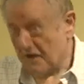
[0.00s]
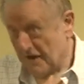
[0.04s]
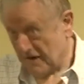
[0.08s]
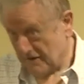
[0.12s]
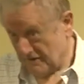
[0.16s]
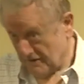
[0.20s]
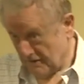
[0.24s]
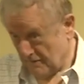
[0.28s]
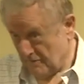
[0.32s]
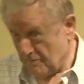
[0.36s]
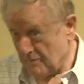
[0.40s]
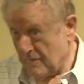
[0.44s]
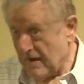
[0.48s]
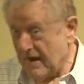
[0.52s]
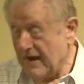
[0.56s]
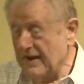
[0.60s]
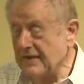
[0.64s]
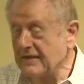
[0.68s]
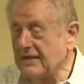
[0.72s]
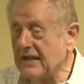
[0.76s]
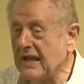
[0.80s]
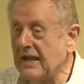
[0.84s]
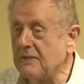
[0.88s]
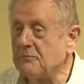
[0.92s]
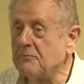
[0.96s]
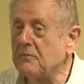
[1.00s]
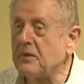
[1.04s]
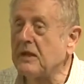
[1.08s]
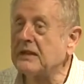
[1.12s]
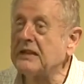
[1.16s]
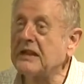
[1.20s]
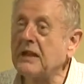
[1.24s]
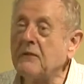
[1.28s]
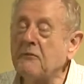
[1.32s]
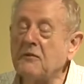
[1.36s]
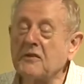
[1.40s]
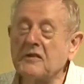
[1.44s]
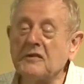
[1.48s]
I don't mind that,
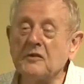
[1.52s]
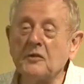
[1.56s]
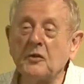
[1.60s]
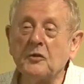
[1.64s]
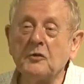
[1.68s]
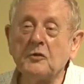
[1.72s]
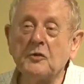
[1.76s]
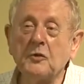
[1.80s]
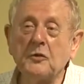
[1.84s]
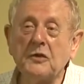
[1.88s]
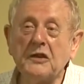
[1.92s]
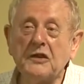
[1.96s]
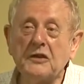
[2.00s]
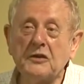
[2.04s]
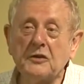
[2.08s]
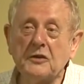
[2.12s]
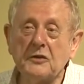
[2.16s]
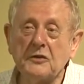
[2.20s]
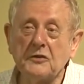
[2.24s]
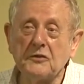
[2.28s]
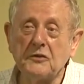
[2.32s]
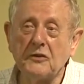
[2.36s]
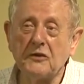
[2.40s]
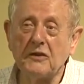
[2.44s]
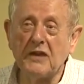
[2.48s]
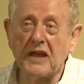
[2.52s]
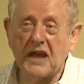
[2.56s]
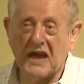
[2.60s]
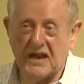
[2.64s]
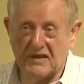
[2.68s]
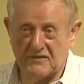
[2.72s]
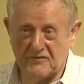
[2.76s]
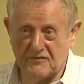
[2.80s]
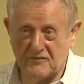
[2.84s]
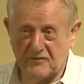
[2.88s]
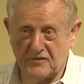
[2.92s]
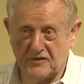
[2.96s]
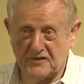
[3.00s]
but that was not to eternal
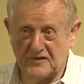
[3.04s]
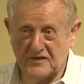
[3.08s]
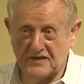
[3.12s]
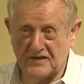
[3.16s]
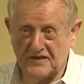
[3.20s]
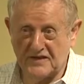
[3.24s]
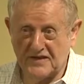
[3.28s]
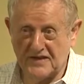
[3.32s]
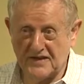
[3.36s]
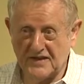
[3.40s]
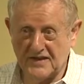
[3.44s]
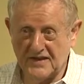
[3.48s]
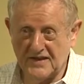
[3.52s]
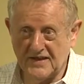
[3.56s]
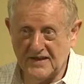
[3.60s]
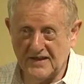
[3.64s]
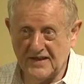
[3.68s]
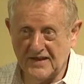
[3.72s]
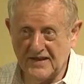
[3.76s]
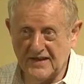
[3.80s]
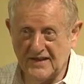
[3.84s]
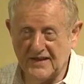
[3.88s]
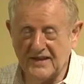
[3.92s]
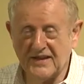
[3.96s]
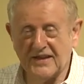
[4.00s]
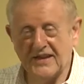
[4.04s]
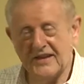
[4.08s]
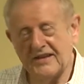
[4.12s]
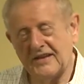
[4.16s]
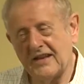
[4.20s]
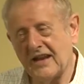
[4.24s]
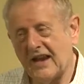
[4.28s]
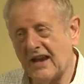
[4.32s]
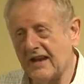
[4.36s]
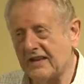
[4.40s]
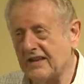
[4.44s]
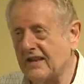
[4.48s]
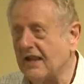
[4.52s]
life, was it? Moses? He
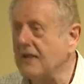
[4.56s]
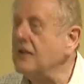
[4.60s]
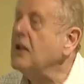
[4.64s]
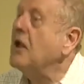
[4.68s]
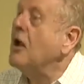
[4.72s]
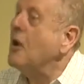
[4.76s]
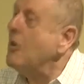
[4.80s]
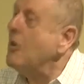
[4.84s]
died again.